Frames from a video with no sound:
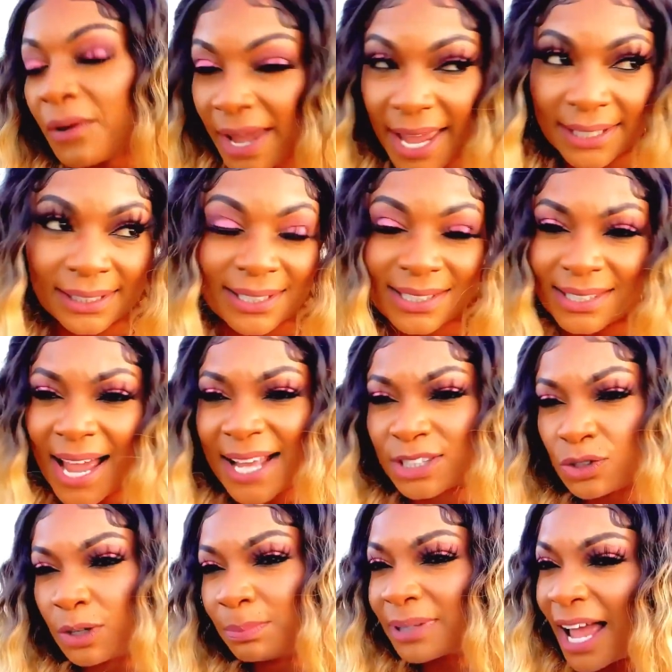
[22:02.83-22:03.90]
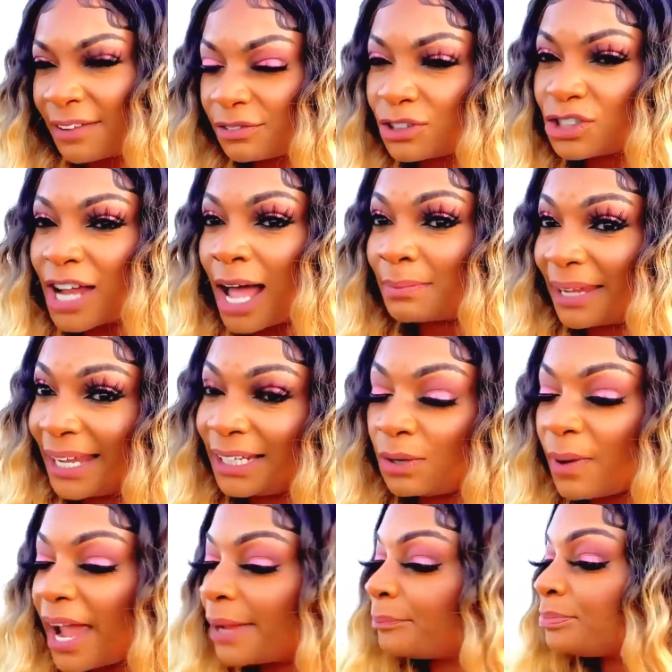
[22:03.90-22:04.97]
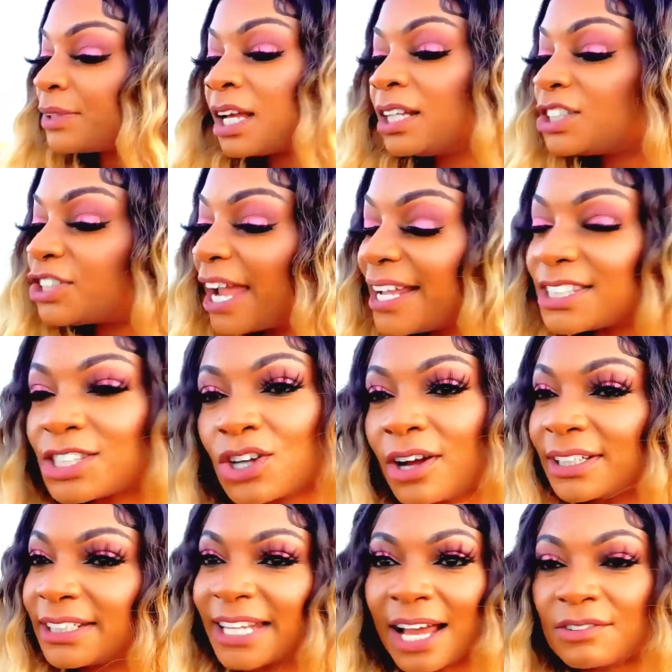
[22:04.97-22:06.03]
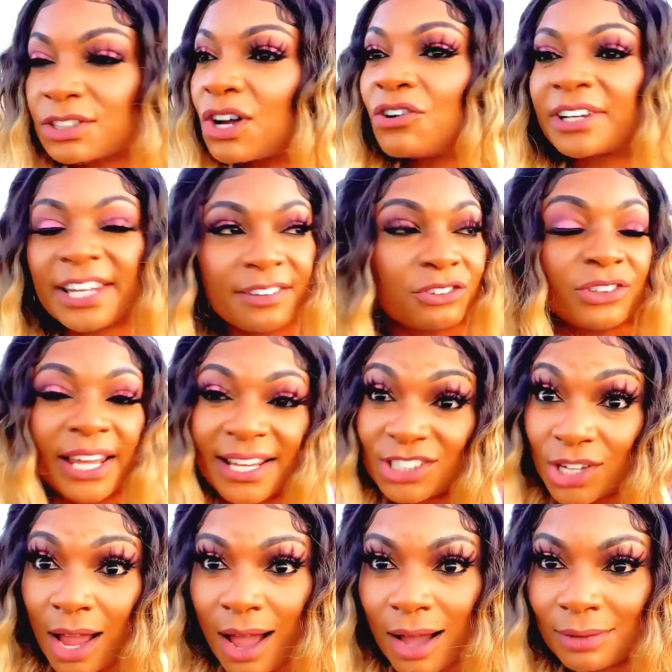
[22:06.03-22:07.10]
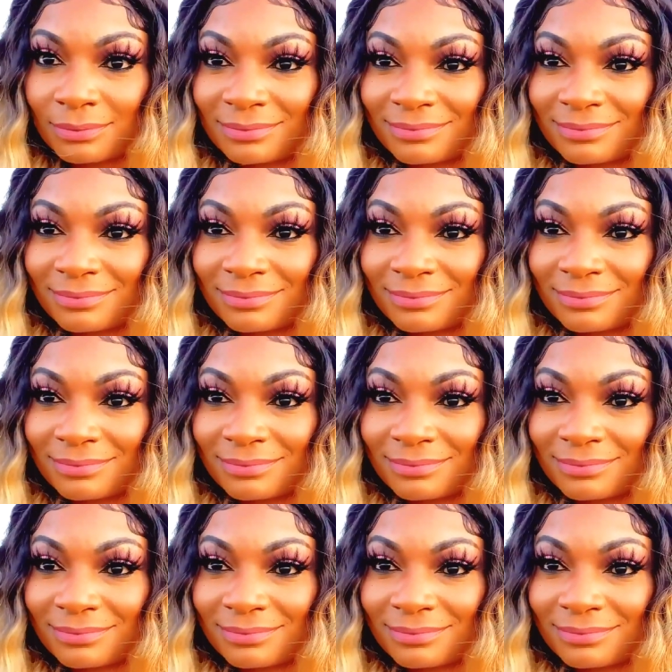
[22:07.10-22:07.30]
ahead and decide to apply for a job anyway, chances are the devil's going to give you that job.